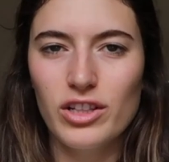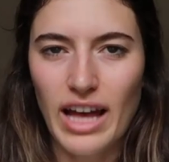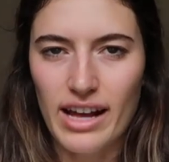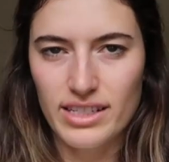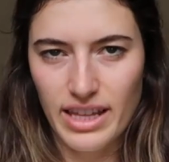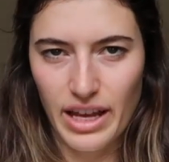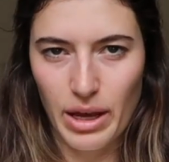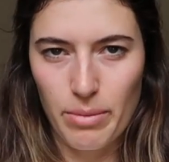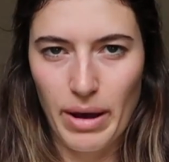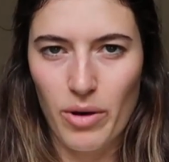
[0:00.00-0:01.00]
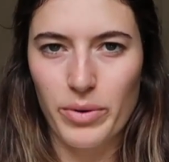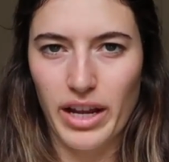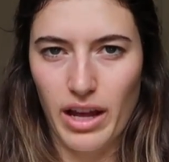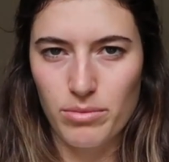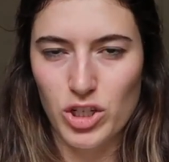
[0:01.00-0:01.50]
last thing about when
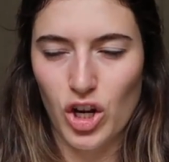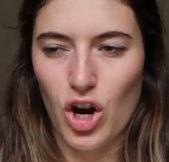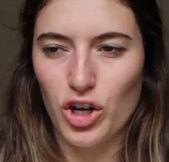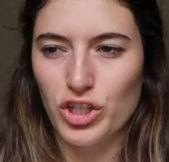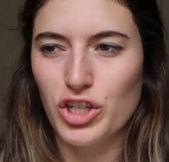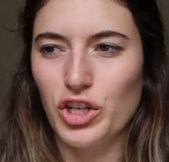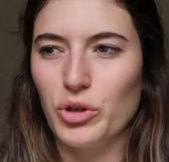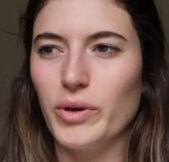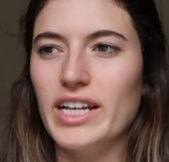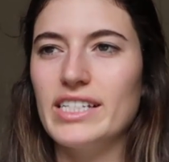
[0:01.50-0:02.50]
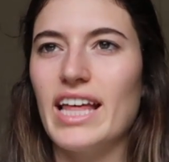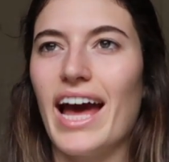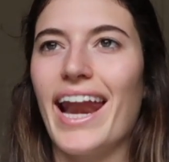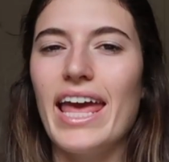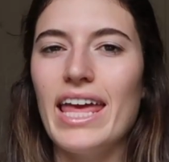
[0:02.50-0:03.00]
it comes to cars too is
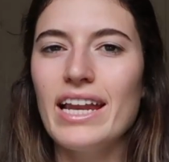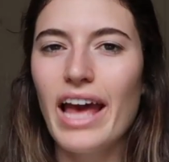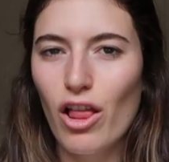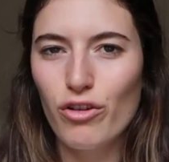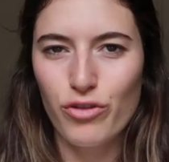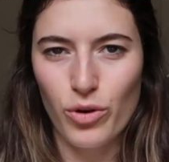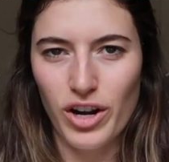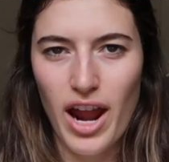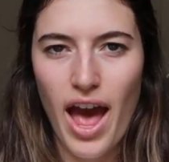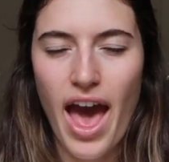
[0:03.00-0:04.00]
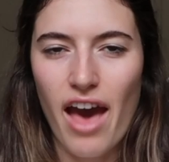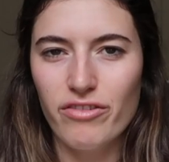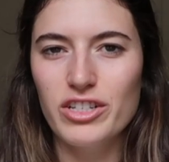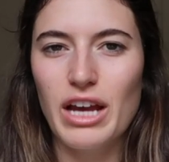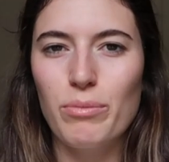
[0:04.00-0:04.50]
that in California,
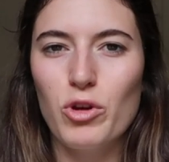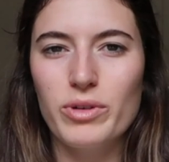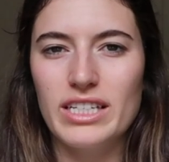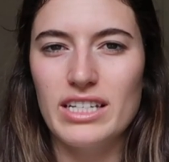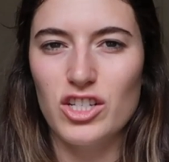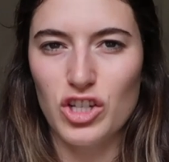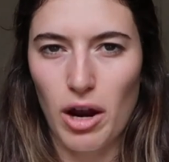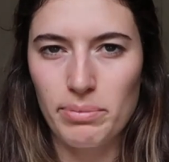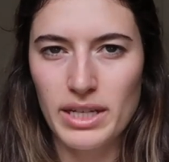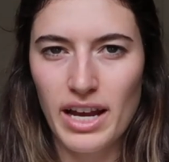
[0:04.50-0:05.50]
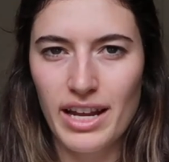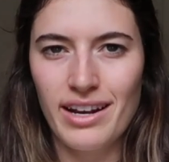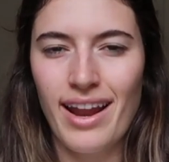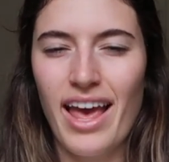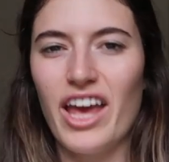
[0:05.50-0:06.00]
every time you would see a stop sign,
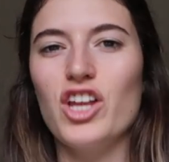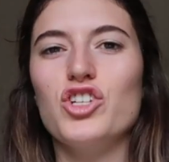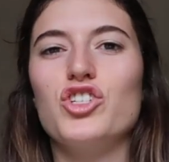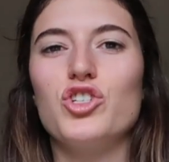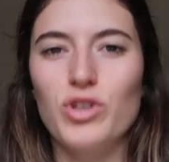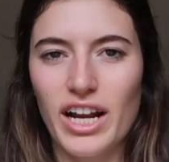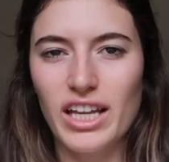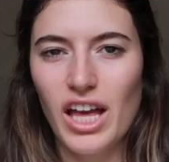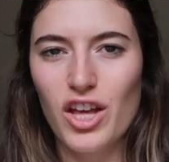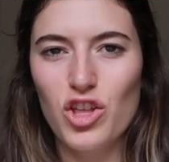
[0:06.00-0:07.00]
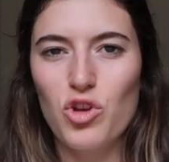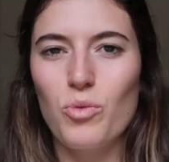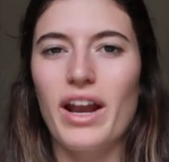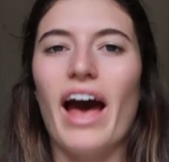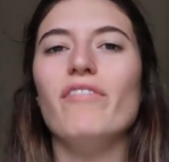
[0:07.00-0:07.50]
in Australia, you
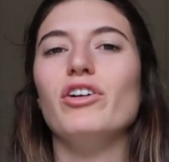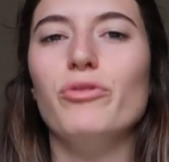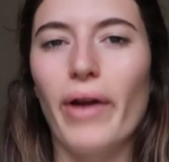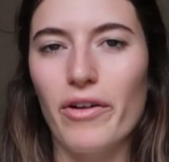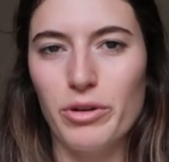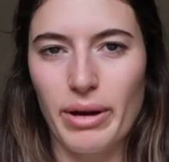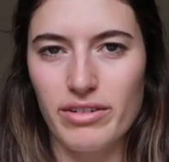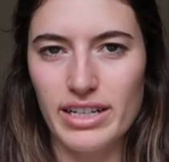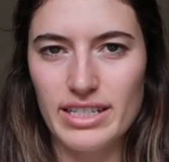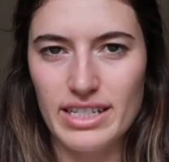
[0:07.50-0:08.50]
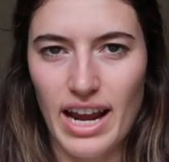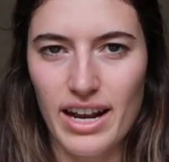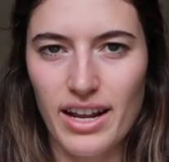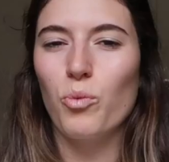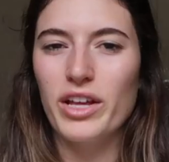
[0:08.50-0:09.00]
would have a roundabout
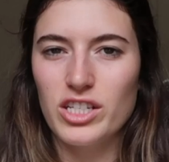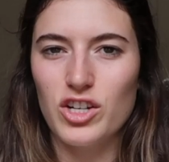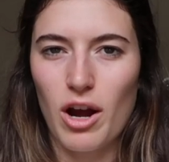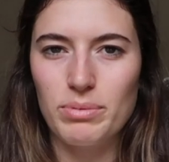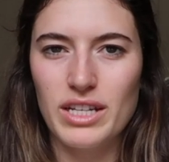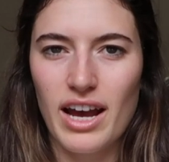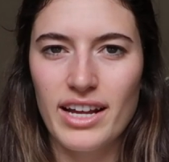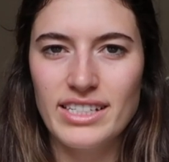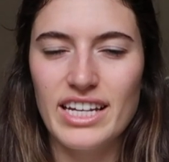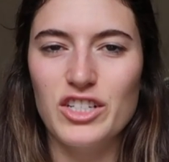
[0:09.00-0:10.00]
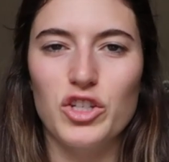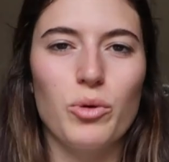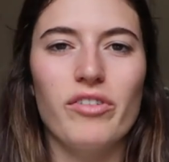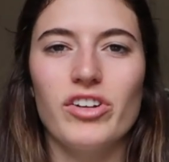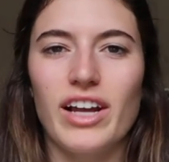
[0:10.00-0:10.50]
instead. With stop signs, it's
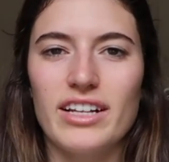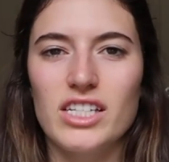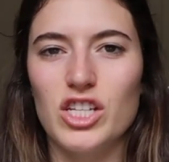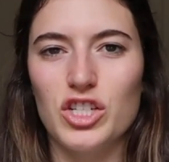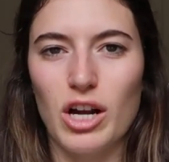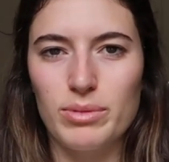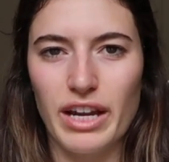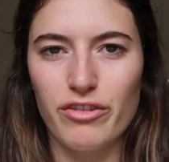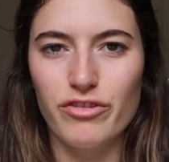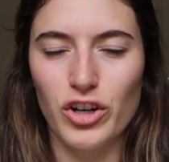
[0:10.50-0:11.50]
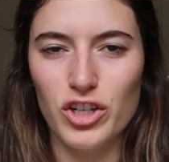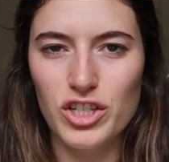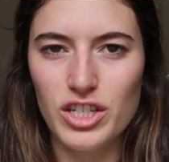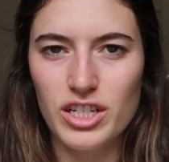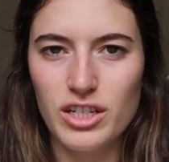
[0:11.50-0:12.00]
whoever gets to the stop sign
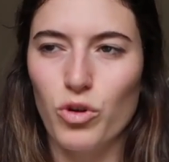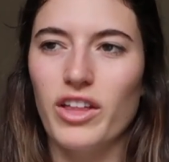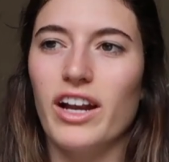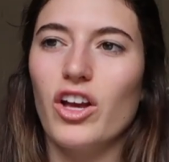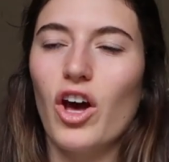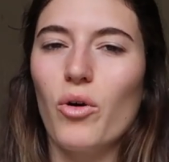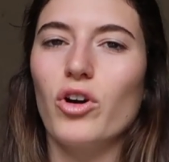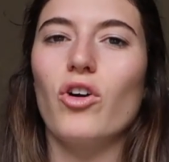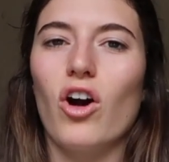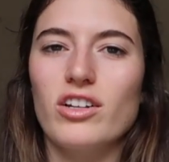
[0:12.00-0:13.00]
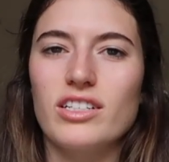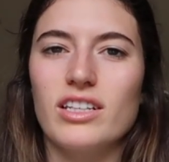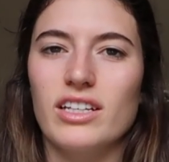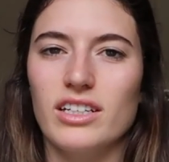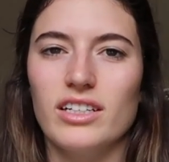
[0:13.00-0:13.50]
first will then go across
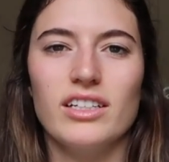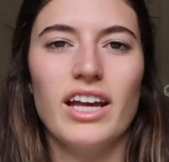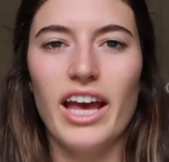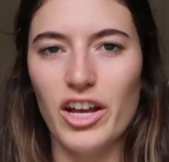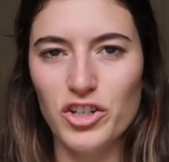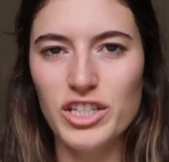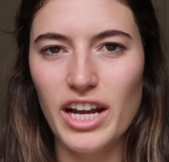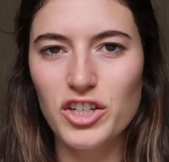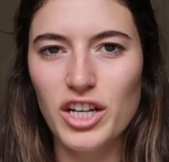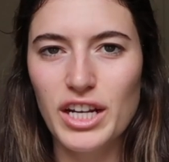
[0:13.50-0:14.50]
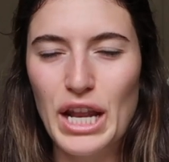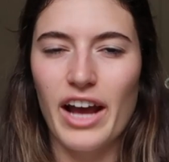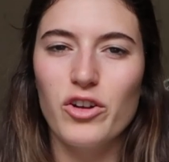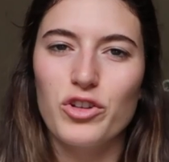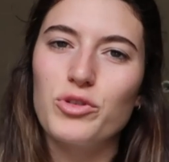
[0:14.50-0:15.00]
the intersection. I
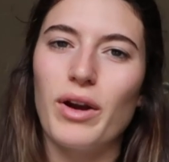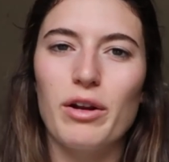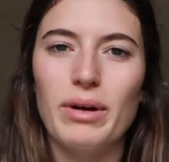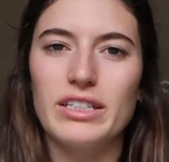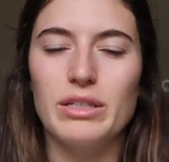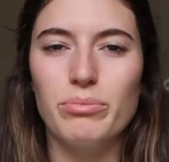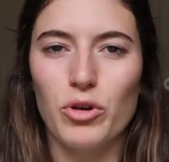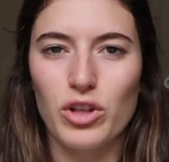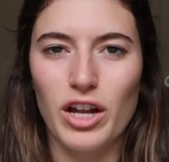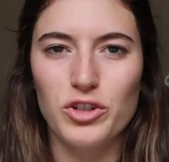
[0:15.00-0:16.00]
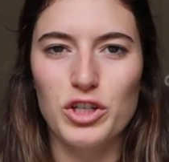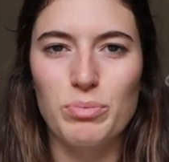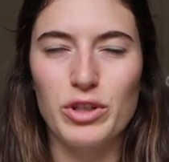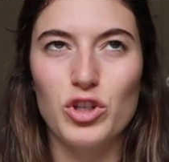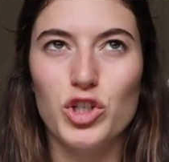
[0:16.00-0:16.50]
know there's roundabouts in both countries,
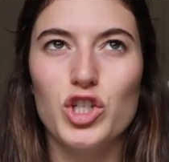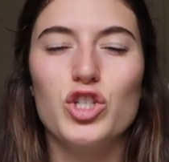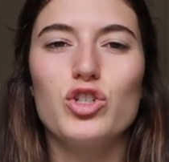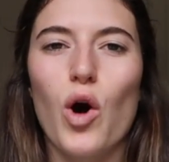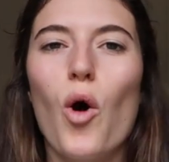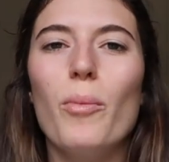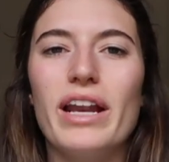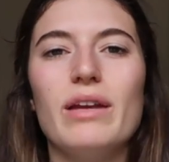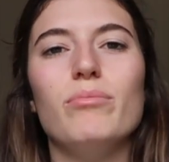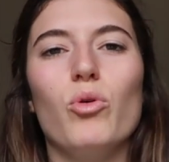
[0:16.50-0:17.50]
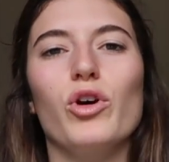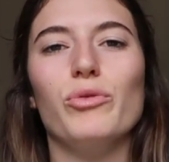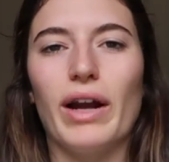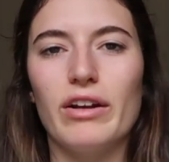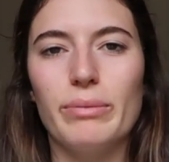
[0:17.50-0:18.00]
but there's just so many more
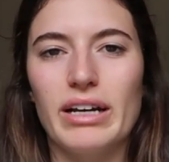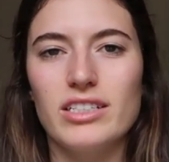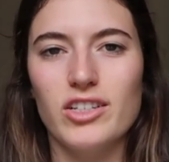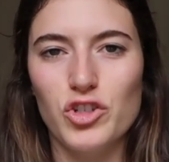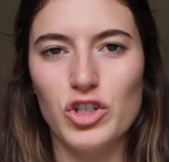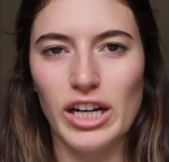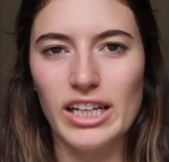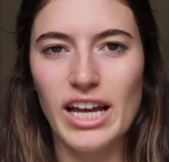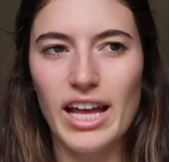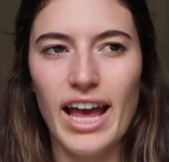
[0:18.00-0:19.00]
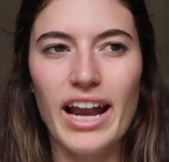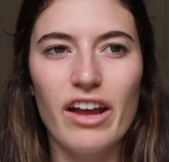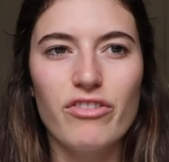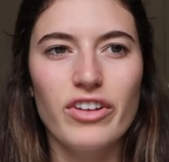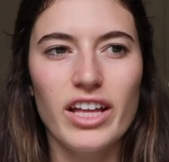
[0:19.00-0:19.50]
roundabouts in Australia, and I
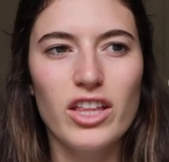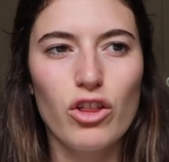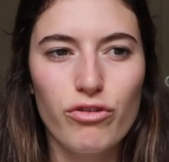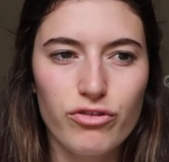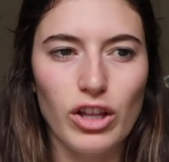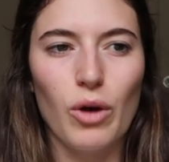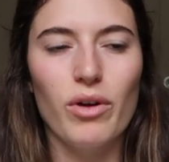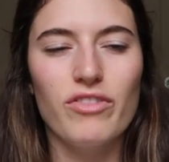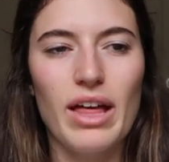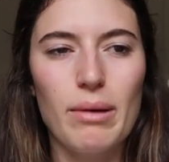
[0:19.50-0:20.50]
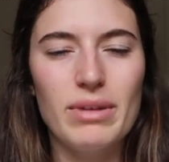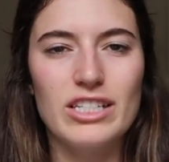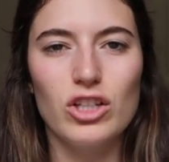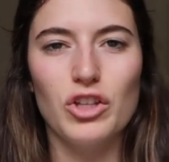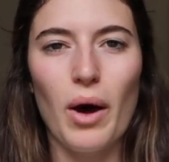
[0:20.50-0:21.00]
feel like the flow of them is
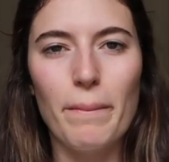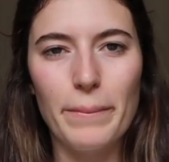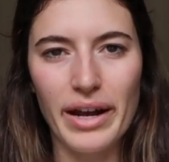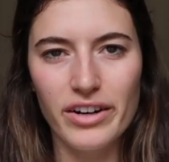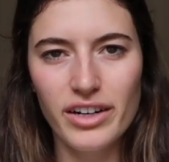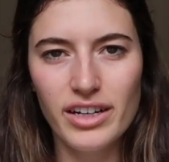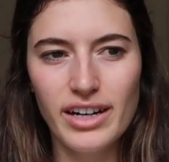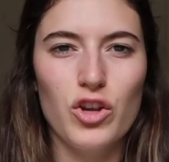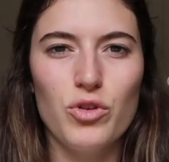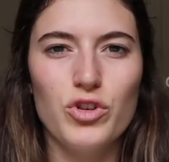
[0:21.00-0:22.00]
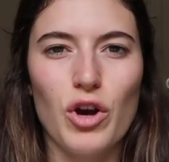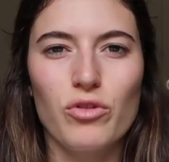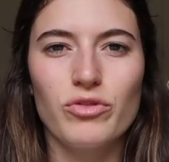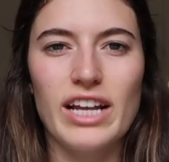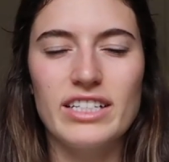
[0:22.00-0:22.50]
a lot better. You
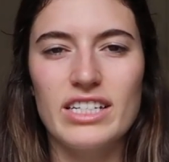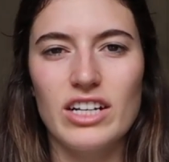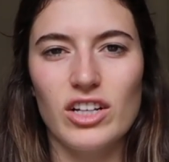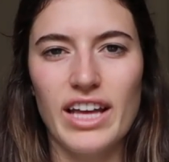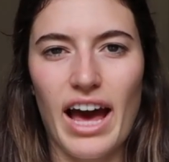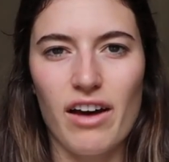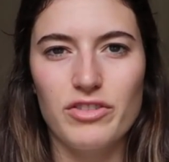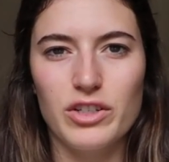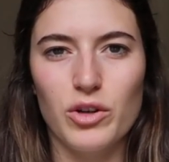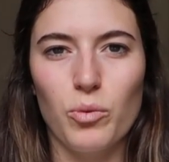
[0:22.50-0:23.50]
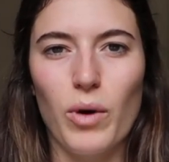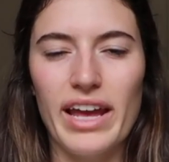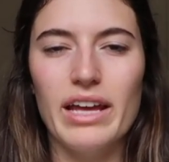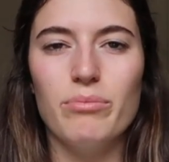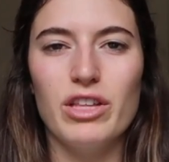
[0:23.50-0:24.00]
don't necessarily have to
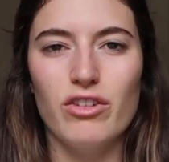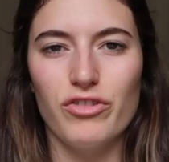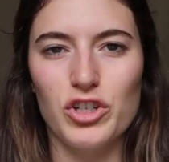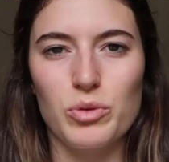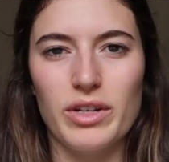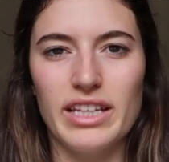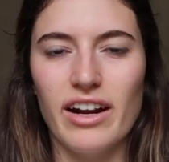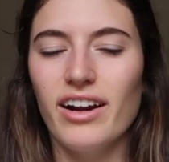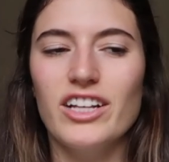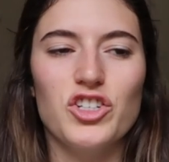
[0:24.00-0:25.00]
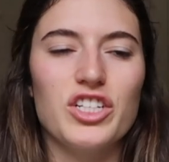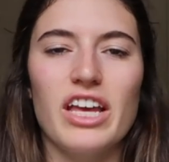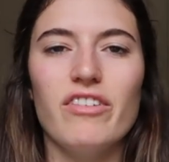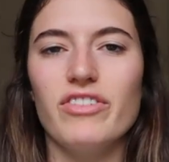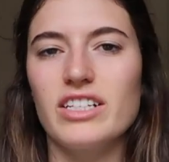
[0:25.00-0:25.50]
wait and be the first one there. It's just
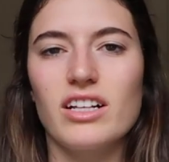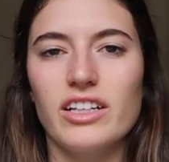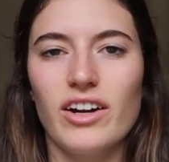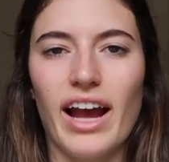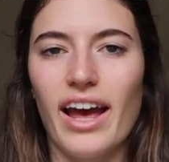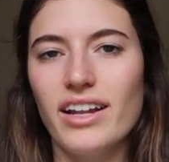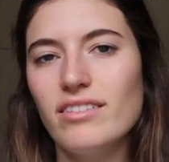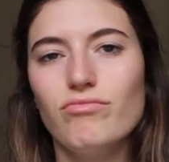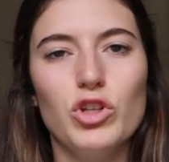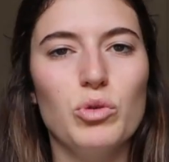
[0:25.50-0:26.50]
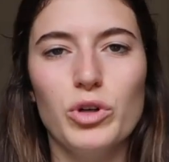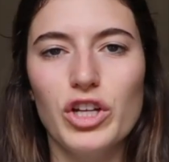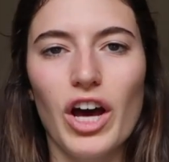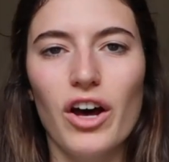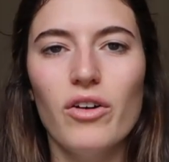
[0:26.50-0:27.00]
if it's clear ahead, you would
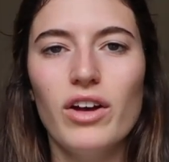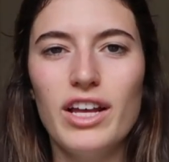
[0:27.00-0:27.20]
go.